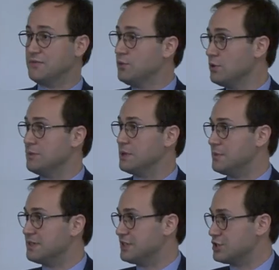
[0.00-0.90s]
the full
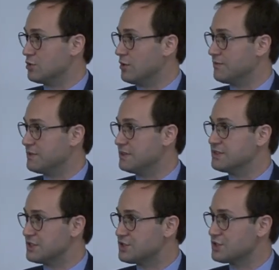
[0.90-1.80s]
implementation of the
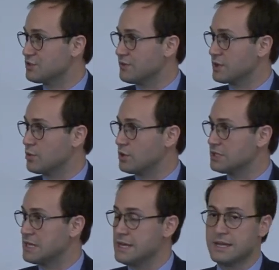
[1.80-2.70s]
decisions of the court.